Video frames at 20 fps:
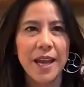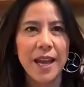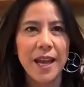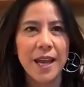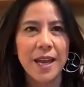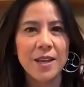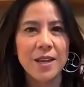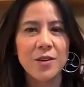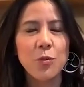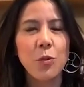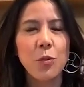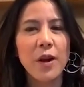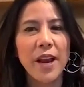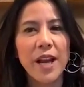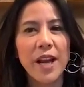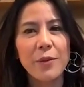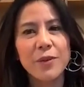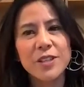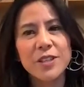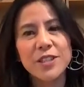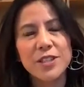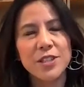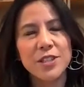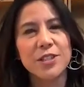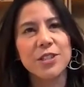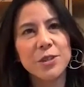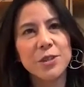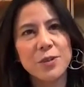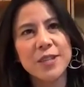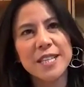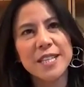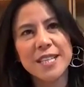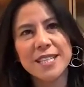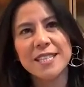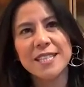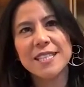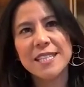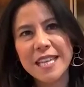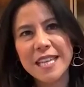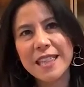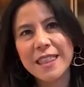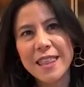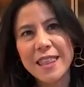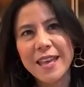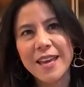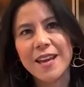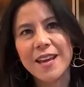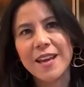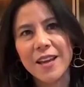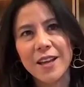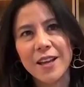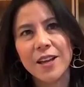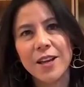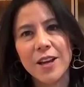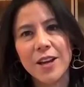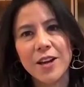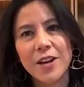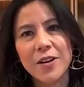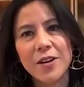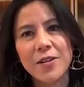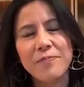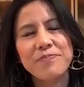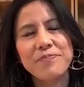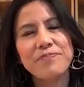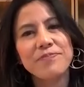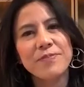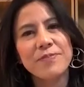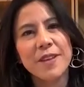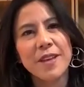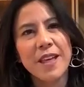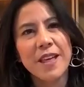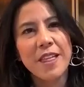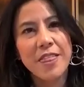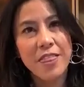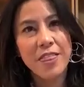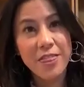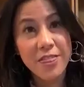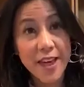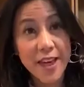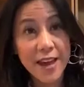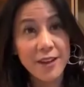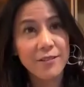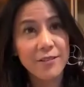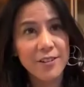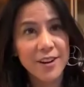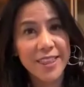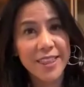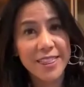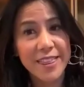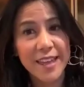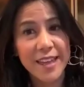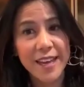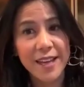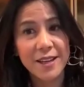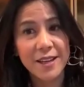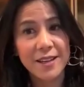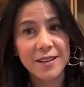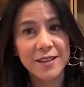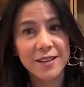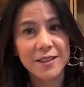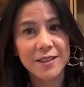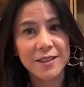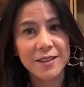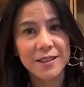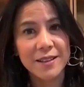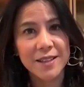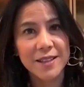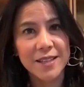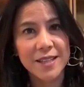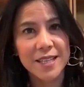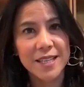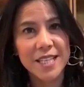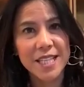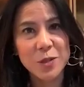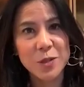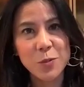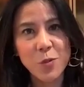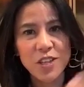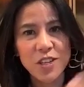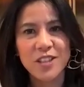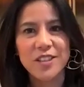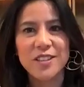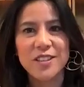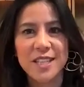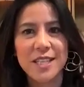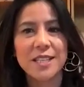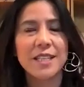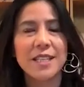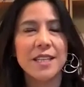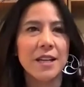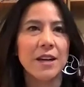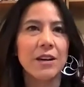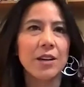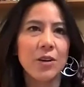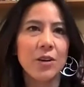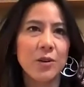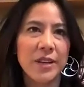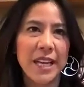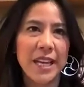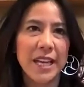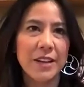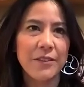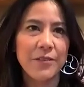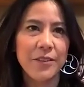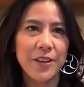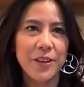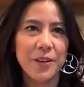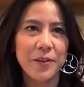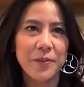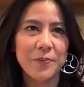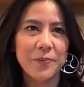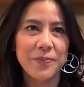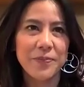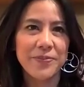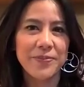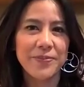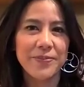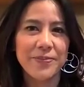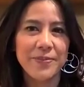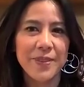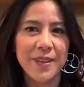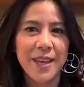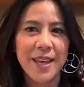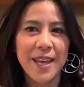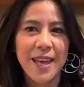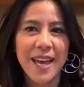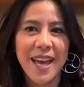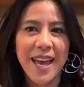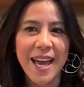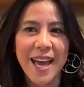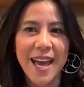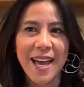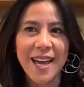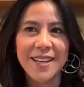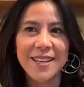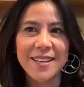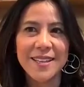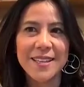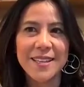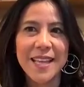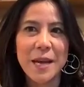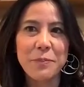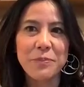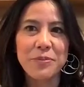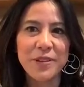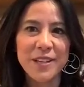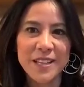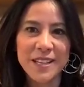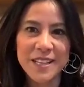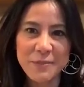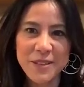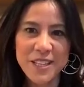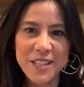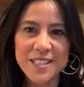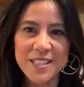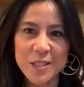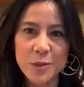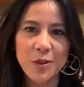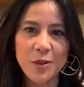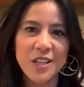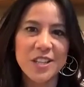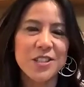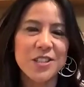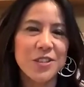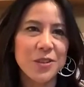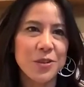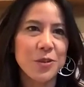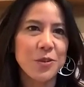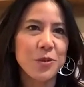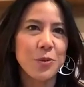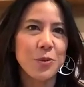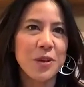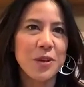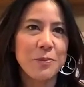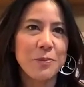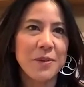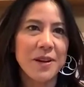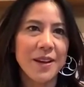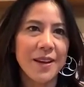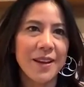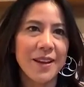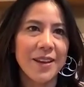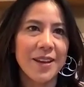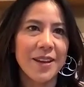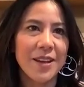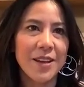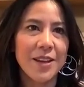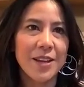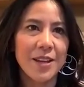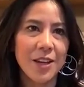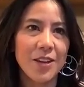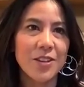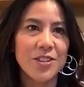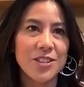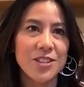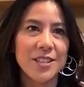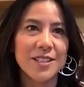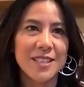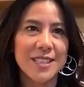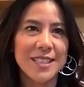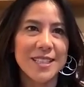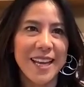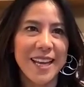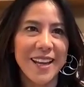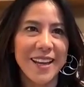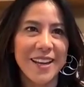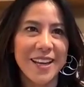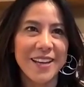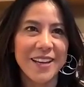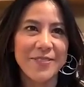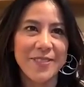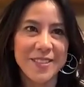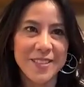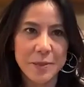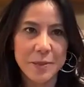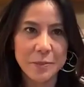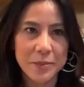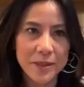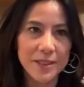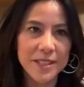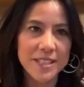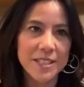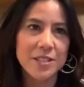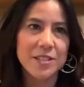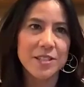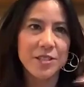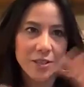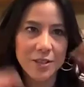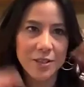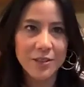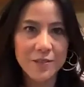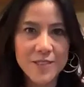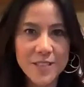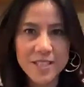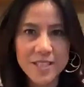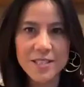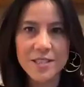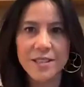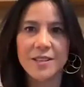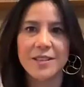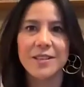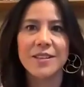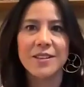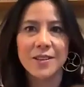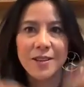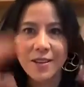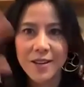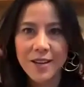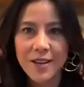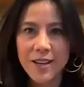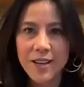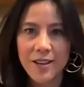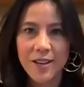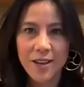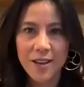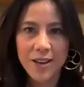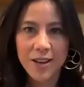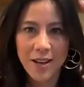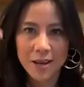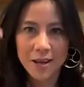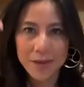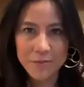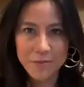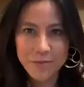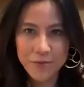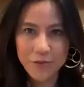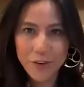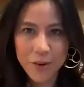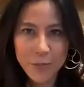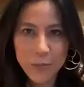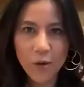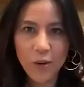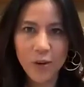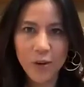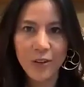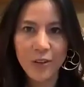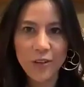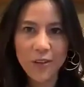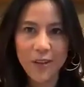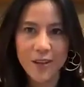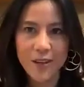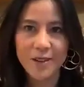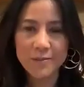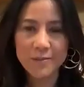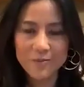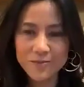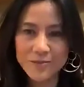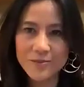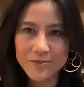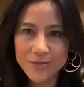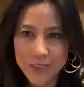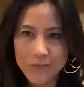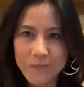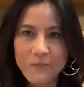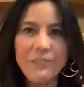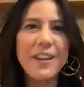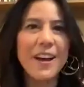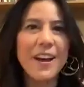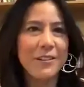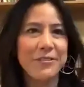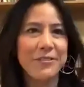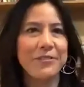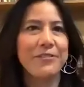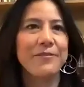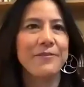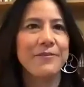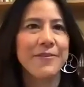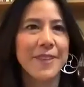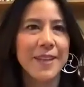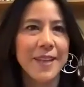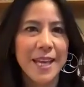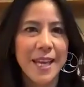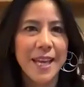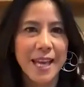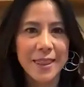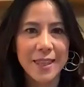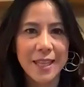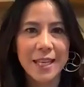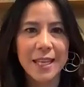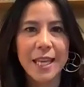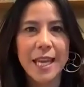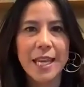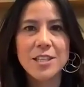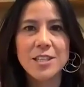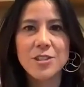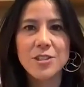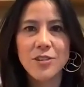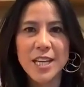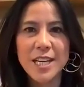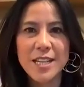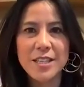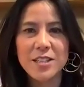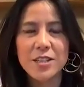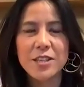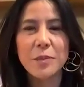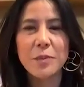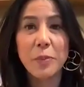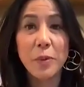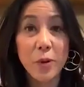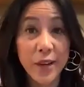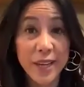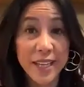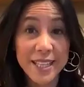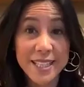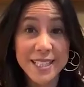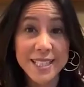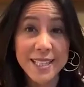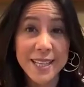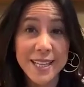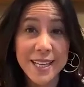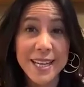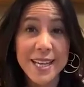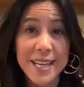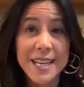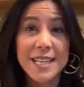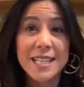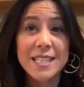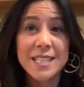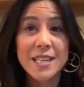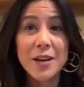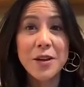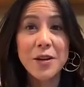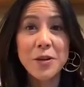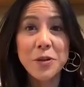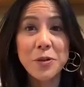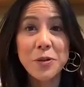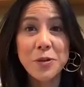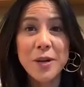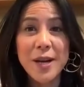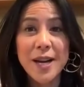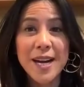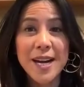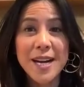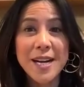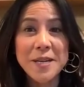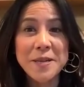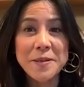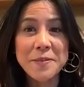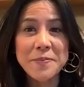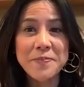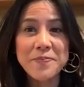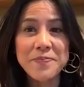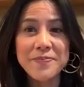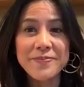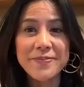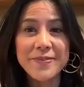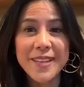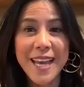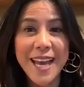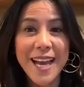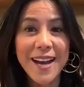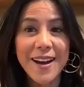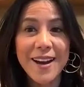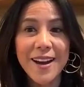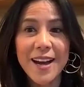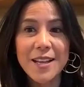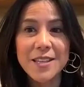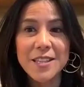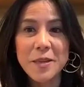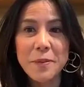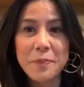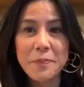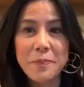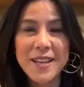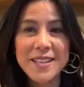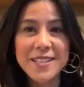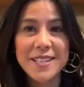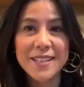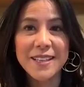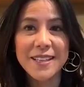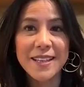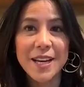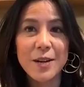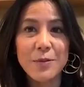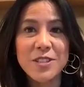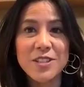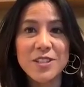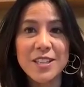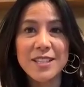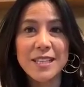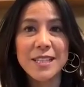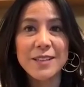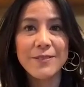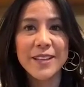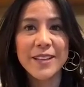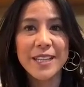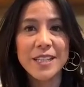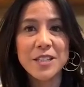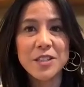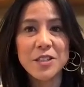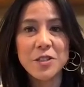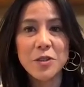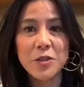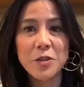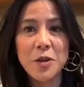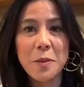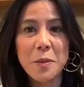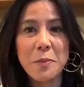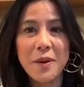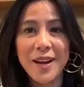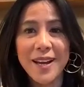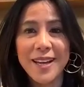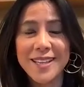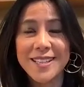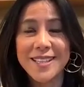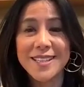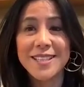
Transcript: And what I would do is sit there and go, that right there is what you need, and I'll go and get it for you. And that pretty much is what I do with my coaching today. I have this ability to sort of discern um, from all the, the fluff and then get straight to the point. So um, yeah, so basically, I was just living into my